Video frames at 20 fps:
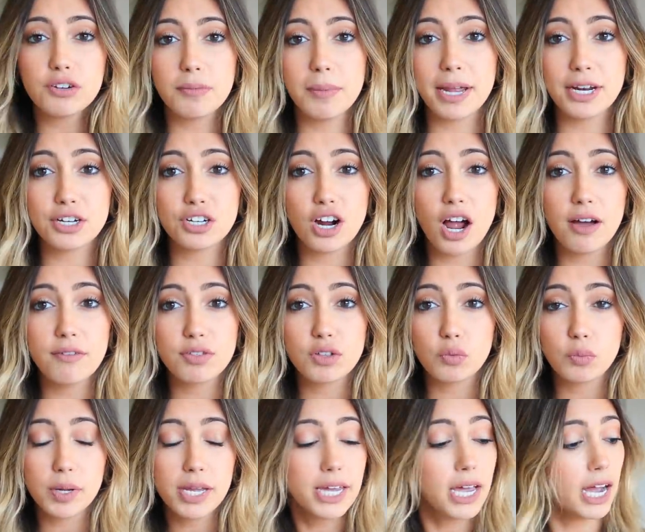remainder of the
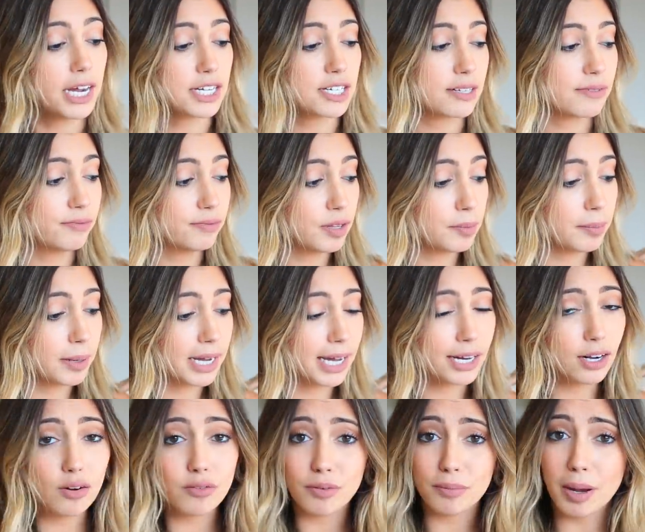week, I just flipped my
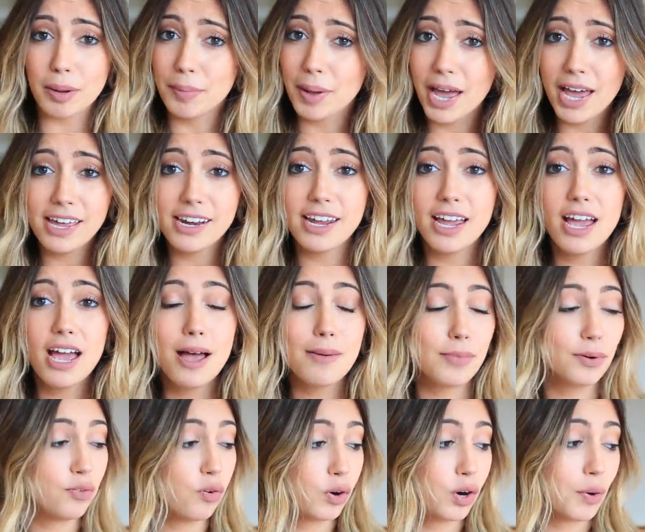head over my bed
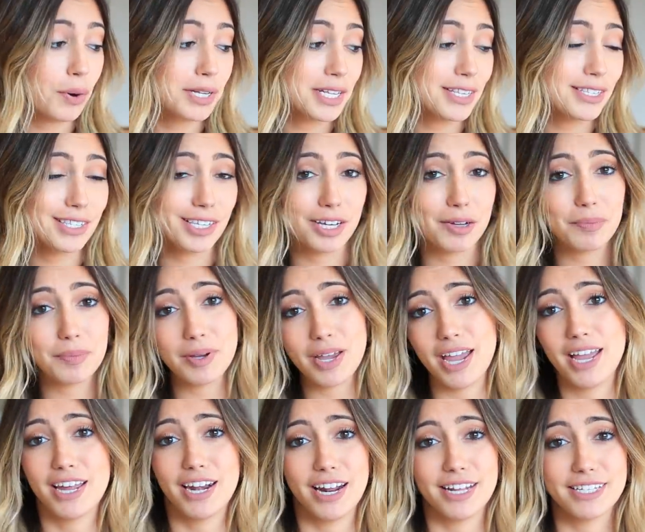before going to sleep.
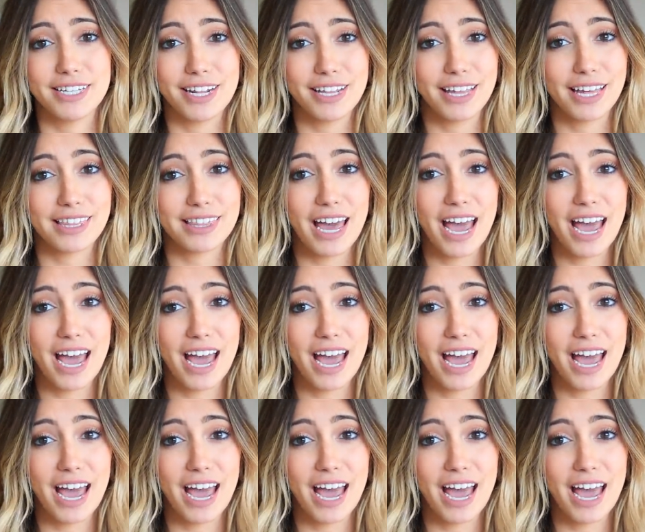And I did it like